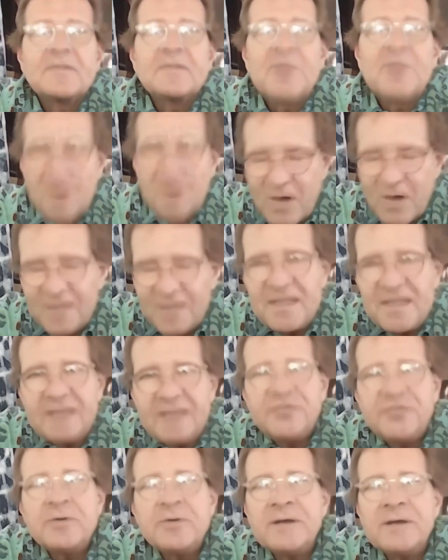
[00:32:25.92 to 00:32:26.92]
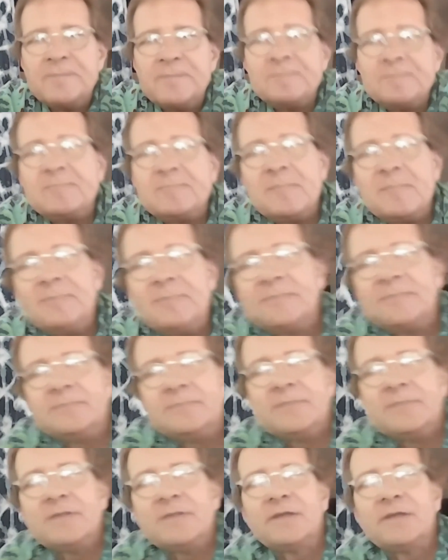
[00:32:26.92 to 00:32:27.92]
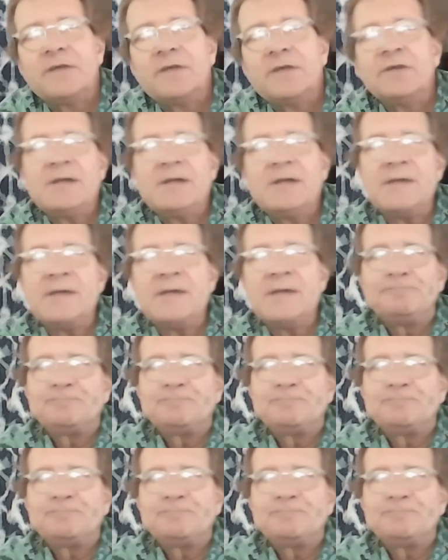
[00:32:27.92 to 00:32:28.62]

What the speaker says: All right. Thanks, you, Ed. Good day.